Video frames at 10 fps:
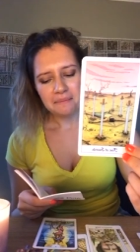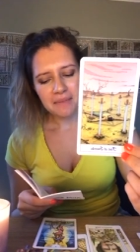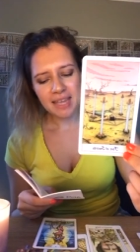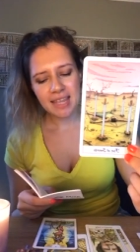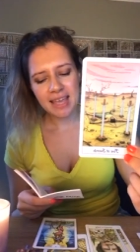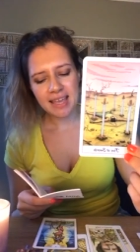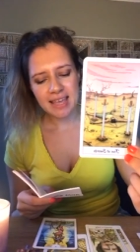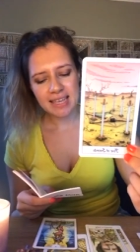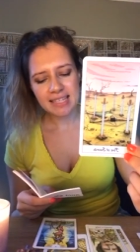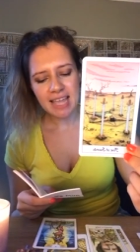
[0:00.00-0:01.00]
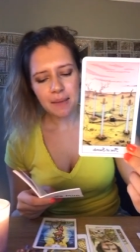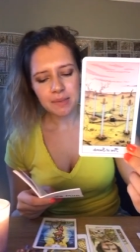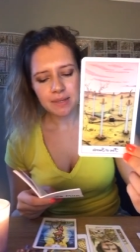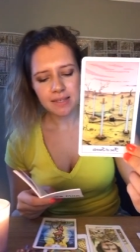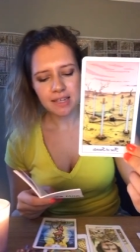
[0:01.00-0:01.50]
meaning
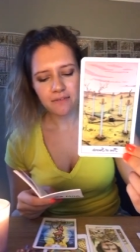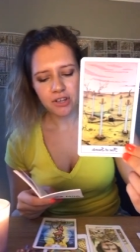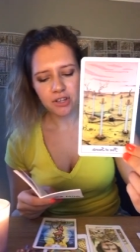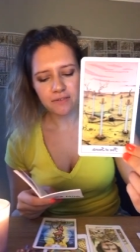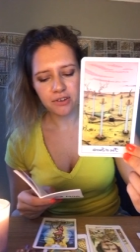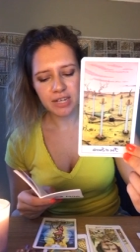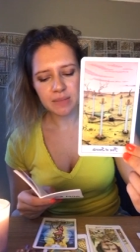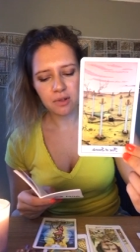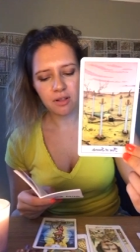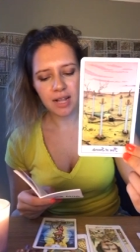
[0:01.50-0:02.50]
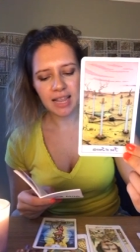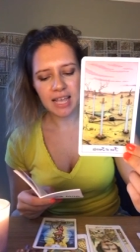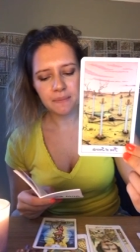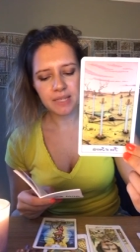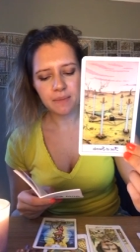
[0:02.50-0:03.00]
acceptance of the unavoidable,
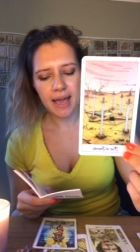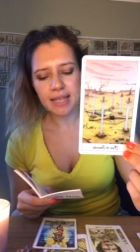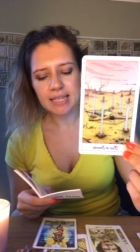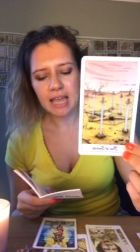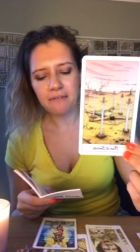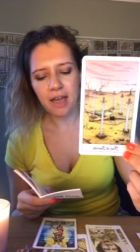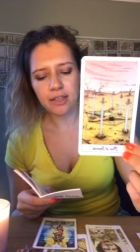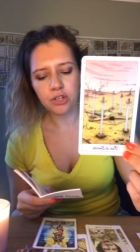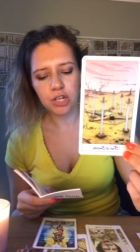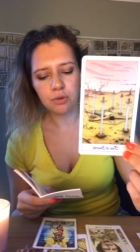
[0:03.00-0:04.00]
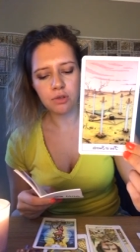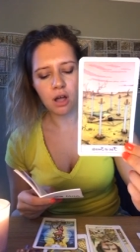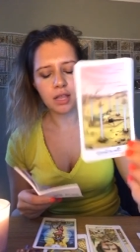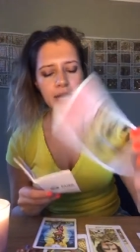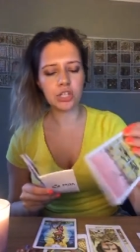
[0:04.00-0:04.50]
clear perspective, and new
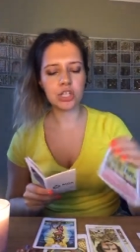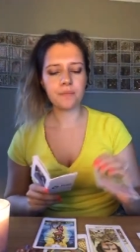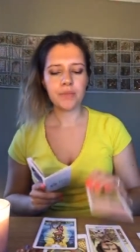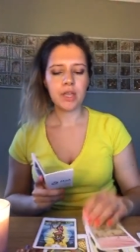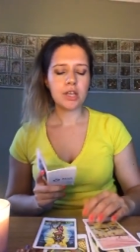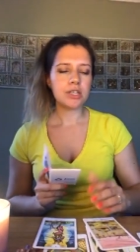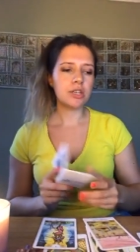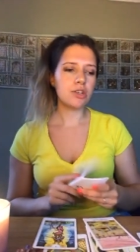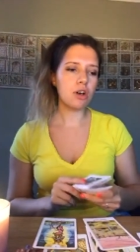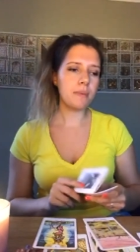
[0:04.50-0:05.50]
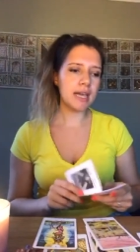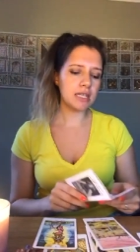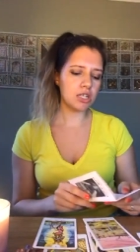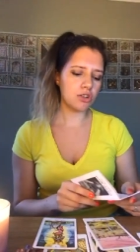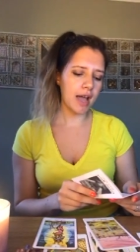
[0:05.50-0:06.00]
knowledge. So you're being
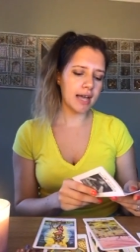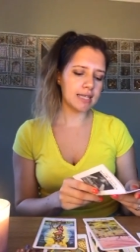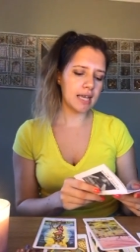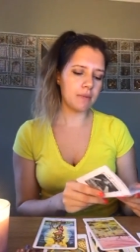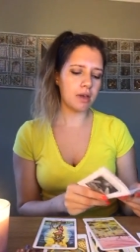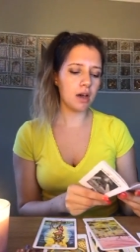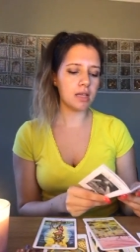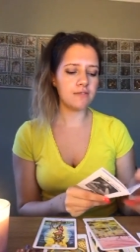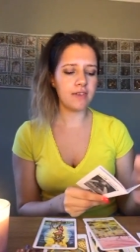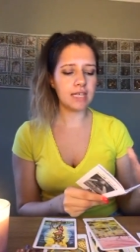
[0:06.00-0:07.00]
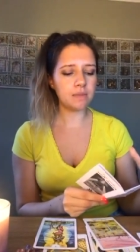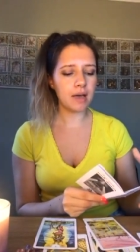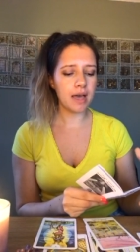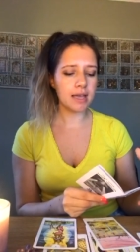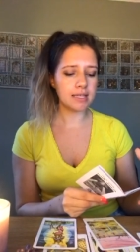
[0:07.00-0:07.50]
distracted because this
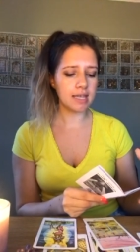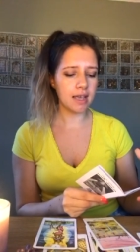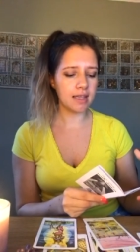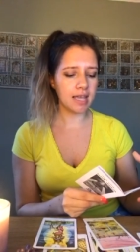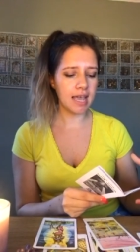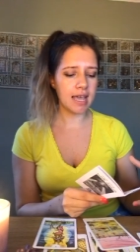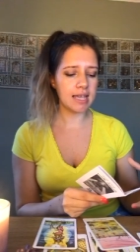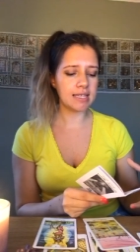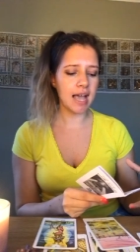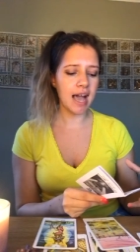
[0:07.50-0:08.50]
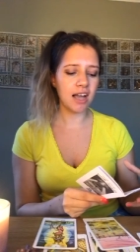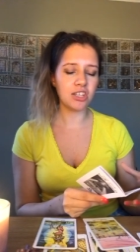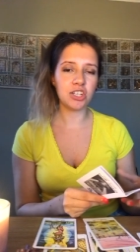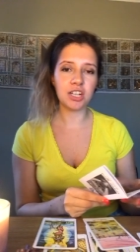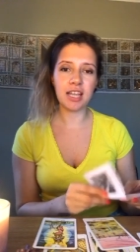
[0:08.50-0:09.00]
person is
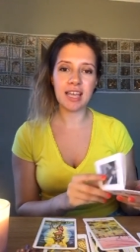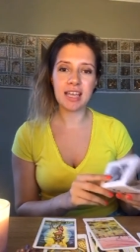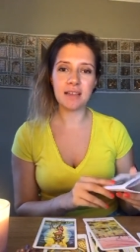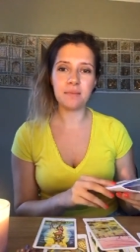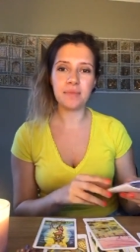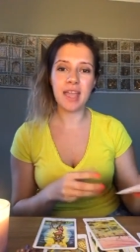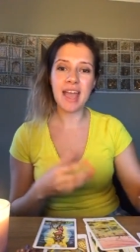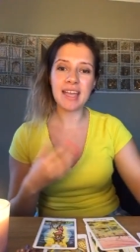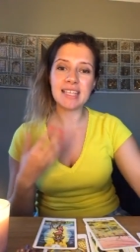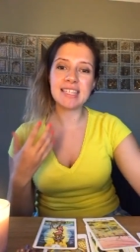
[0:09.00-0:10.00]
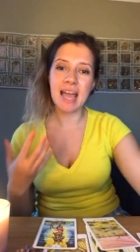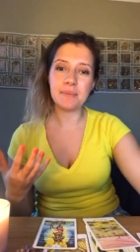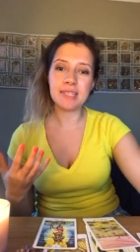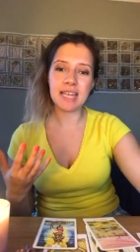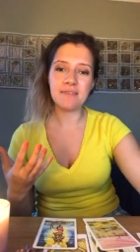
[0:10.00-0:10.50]
actually
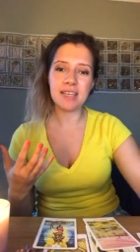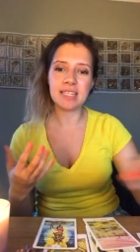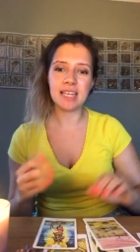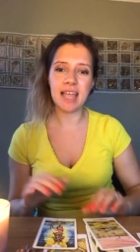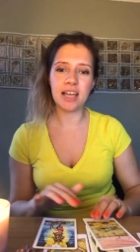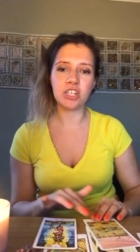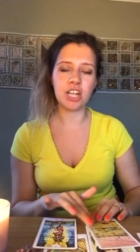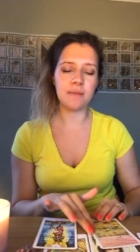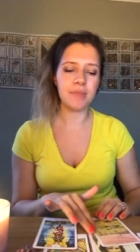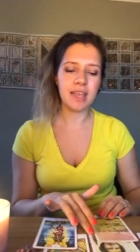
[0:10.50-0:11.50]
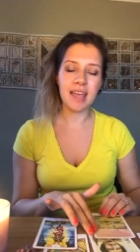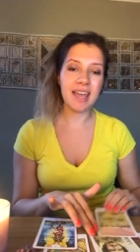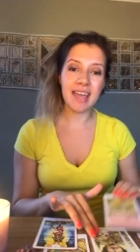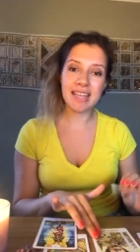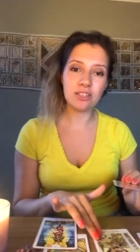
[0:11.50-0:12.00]
accepting this connection.
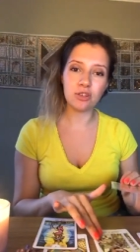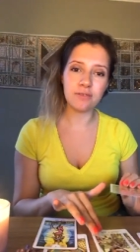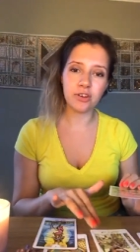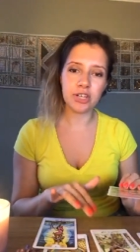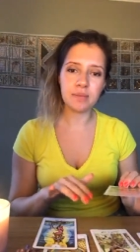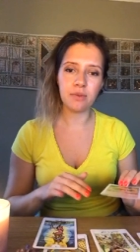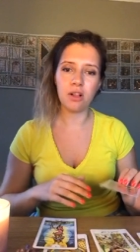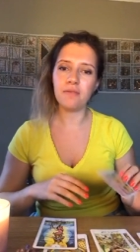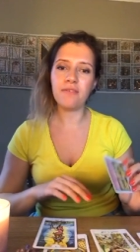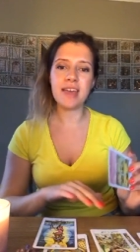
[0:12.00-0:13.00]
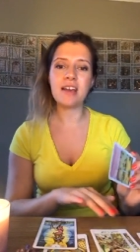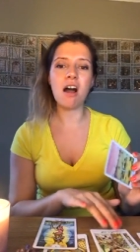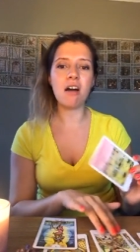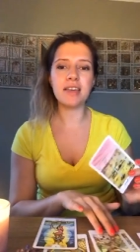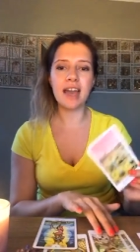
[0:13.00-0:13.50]
It is unavoidable. They
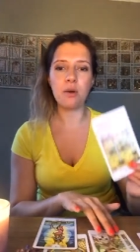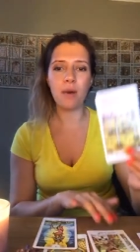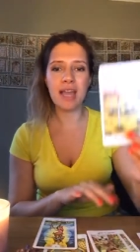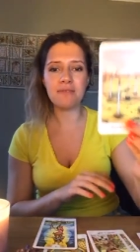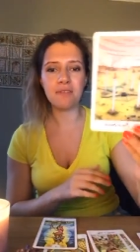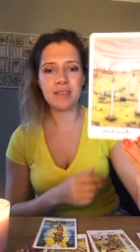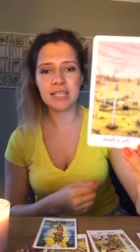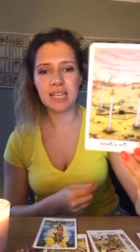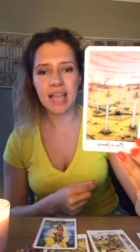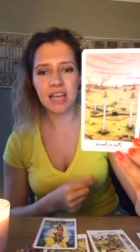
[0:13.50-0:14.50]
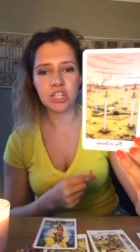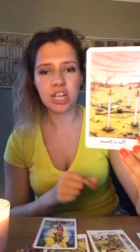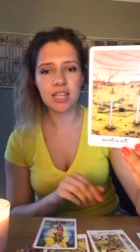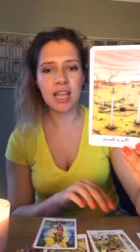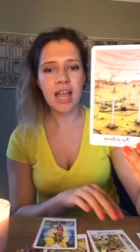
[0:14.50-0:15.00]
can't get away from this
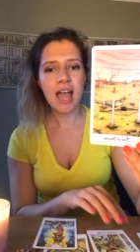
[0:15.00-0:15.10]
connection,